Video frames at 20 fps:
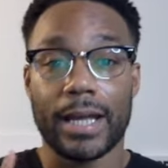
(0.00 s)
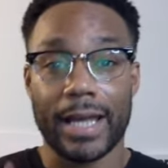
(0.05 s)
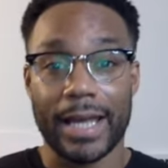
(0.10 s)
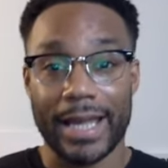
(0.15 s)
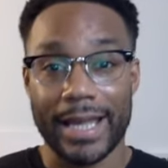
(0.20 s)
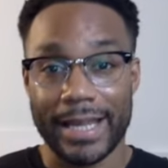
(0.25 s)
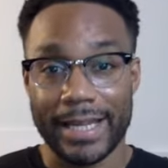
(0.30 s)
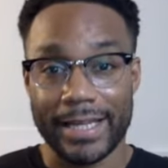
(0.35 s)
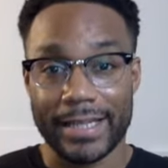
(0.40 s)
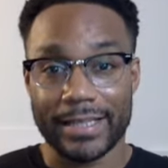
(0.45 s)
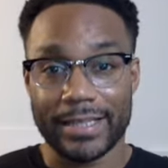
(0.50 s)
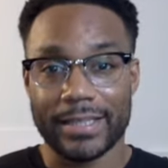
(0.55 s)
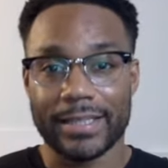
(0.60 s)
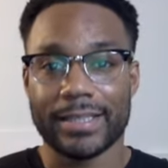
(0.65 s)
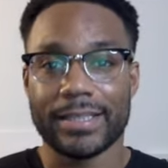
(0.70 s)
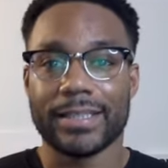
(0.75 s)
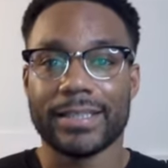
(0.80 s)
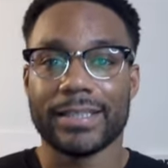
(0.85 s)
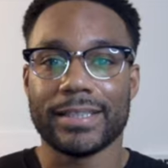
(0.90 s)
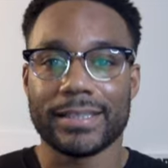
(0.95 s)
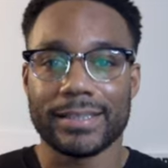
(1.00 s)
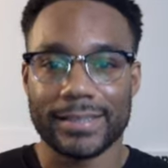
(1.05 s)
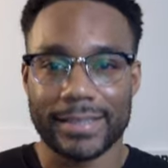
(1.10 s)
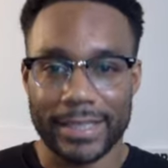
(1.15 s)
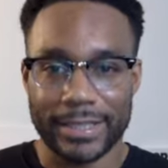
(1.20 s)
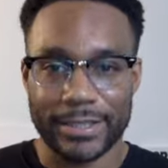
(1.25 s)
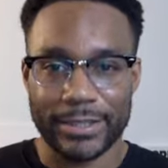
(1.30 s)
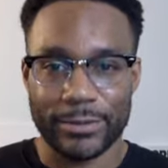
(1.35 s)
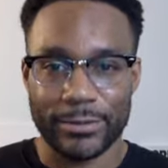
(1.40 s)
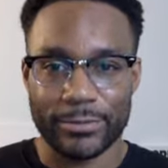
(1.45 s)
8. Stay
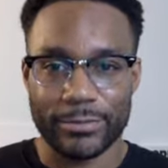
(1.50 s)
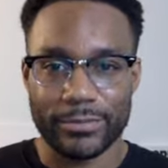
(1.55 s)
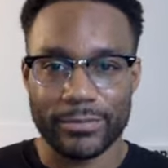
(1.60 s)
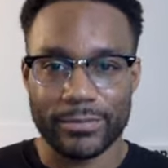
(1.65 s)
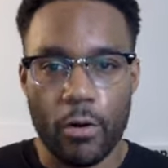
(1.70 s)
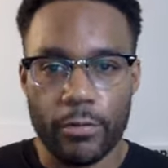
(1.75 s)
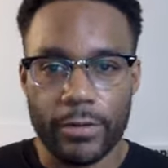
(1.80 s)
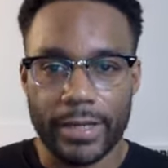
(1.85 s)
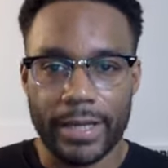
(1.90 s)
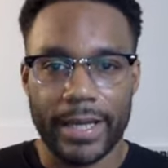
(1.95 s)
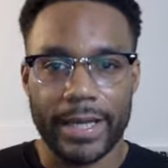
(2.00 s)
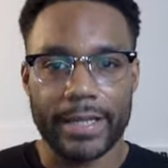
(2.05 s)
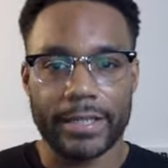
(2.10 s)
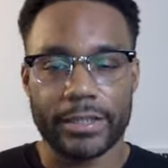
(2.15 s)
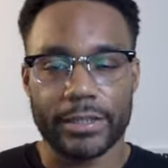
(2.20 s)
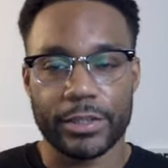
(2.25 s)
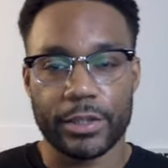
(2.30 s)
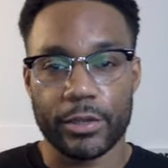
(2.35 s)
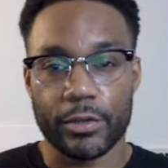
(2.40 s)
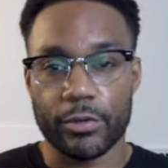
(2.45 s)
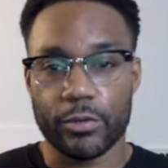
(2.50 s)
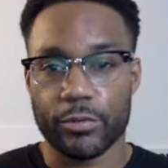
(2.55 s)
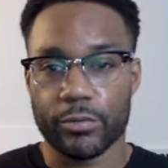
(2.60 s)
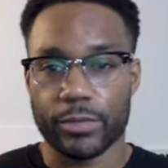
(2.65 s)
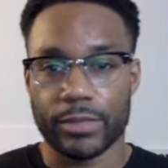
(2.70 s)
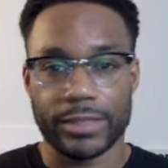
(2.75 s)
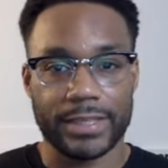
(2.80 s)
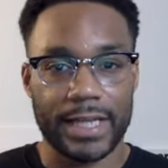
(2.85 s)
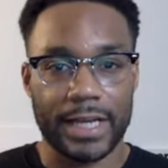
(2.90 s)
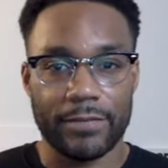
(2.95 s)
tuned. Okay, so
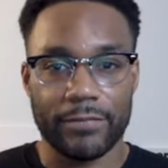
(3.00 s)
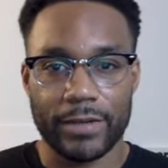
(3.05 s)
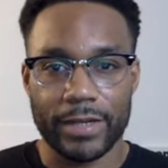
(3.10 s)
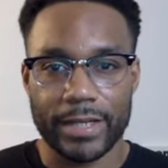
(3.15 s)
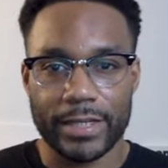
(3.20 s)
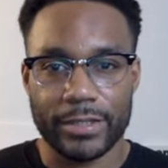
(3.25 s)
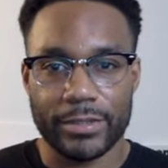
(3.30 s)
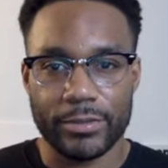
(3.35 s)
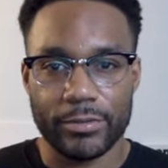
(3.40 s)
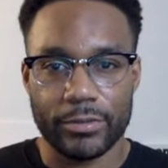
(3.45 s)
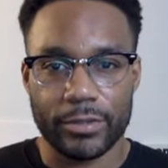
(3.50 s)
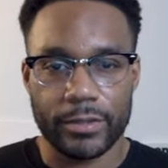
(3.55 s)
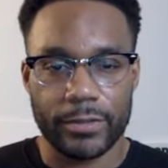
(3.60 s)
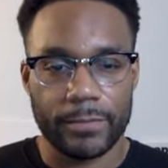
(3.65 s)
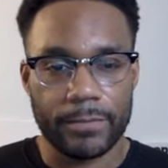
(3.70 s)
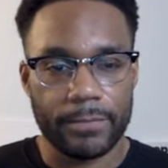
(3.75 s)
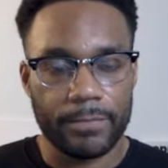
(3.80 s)
let's dive right into it.